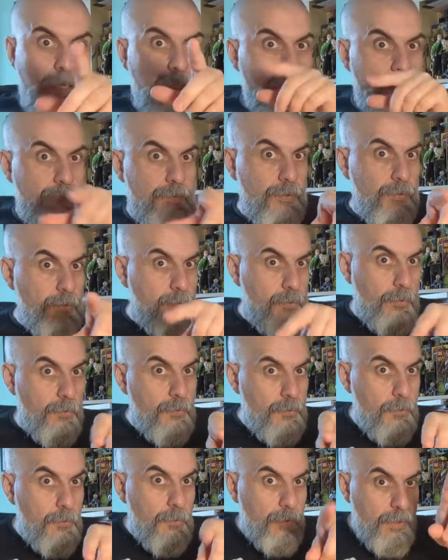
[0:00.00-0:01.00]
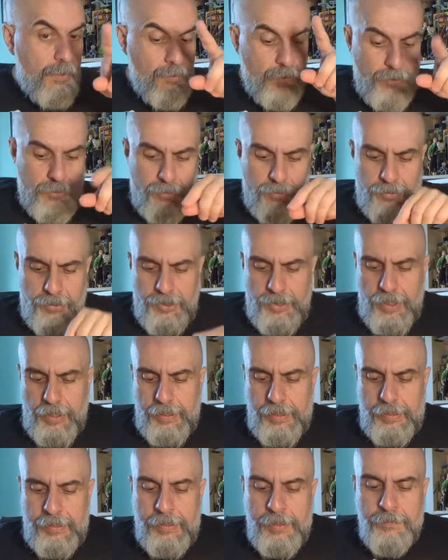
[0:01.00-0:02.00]
If you don't know it, you should
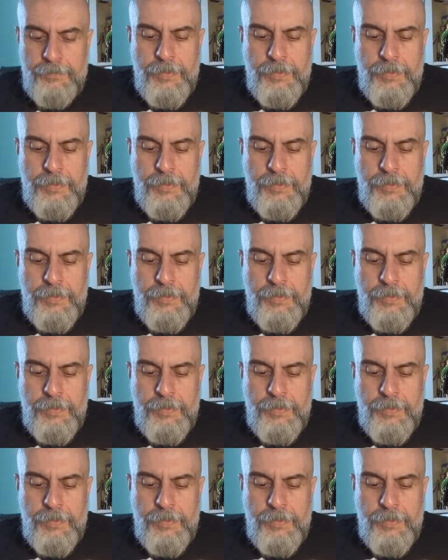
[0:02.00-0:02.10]
check it.